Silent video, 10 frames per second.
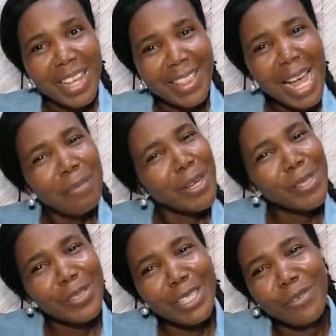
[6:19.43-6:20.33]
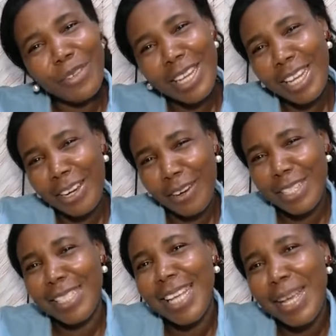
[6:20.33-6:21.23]
Now I'm going to give you a little
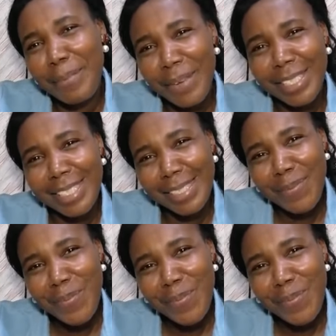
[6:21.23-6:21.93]
assignment.